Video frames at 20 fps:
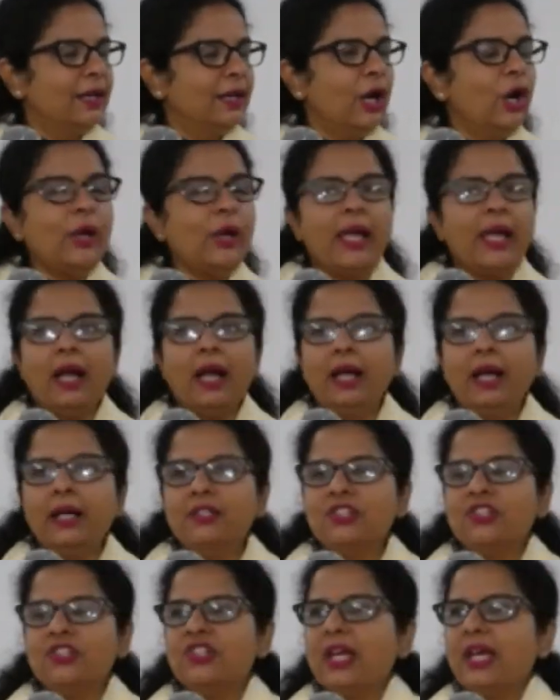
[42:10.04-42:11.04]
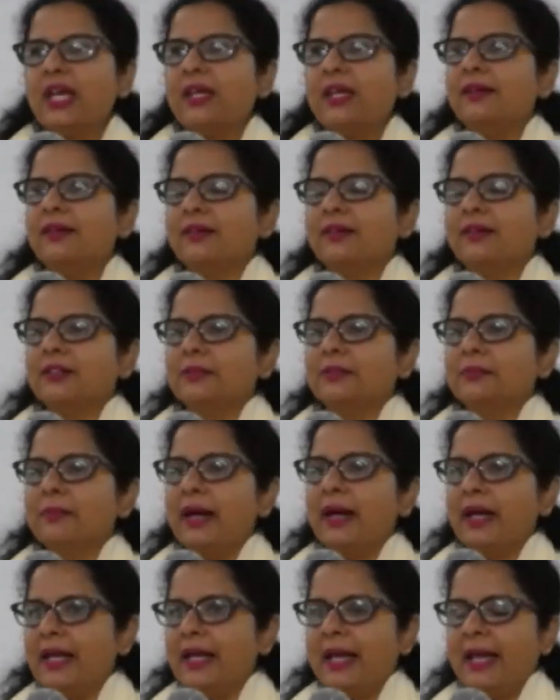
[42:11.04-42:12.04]
Okay, I'll just share uh,
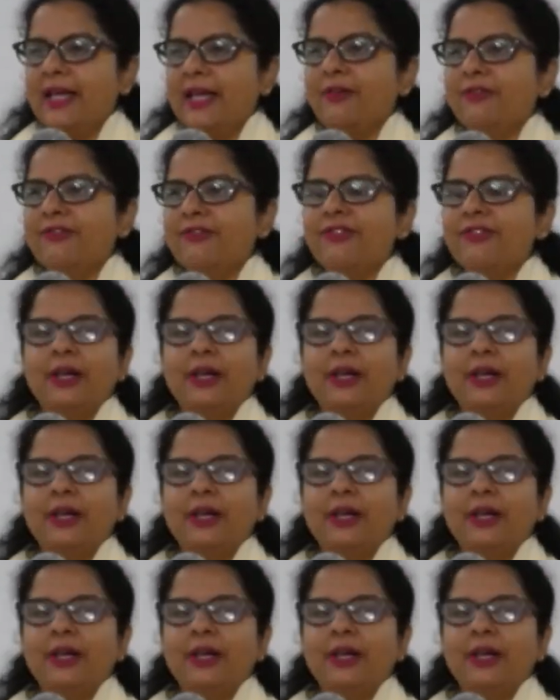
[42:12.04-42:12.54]
my life.